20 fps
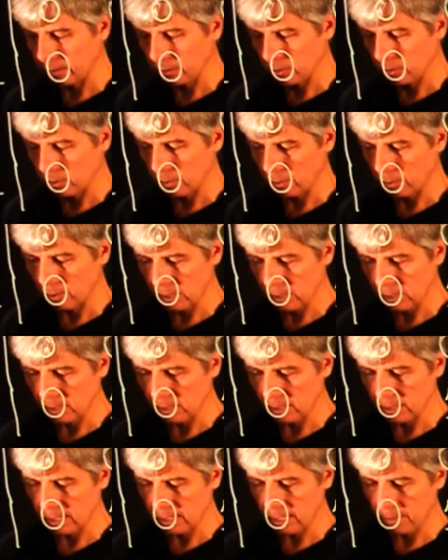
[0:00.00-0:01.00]
so this is
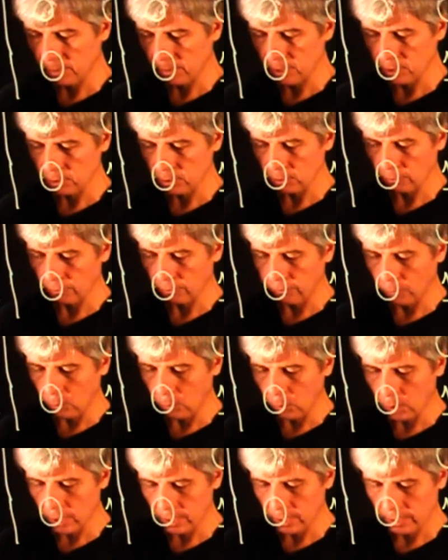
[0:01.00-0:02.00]
the same as
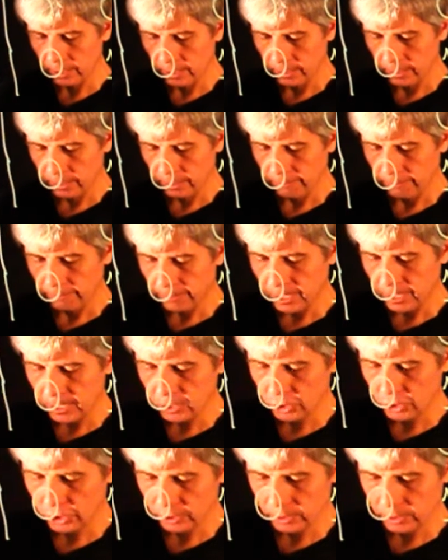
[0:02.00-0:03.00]
4
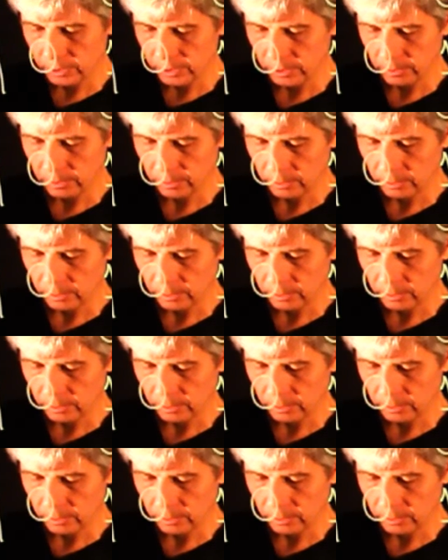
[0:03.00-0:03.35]
functions